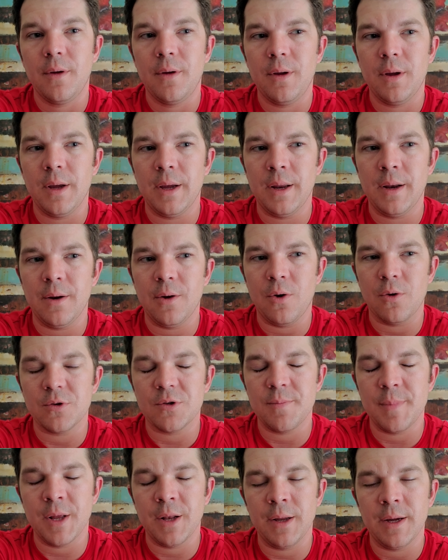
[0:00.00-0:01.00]
And
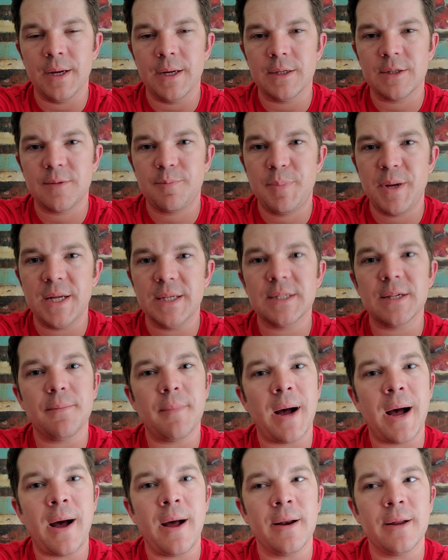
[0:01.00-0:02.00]
ultimately, it's peace of
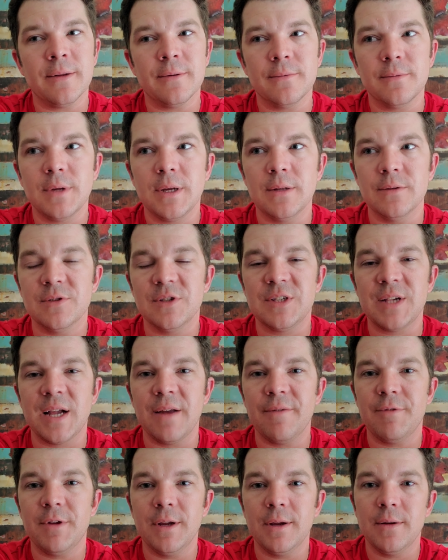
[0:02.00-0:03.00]
mind and
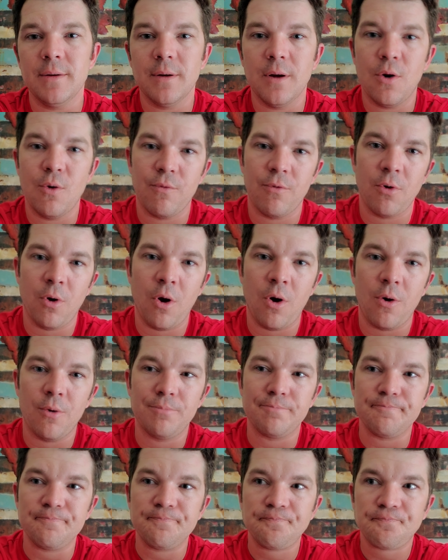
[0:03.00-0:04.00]
safety overall.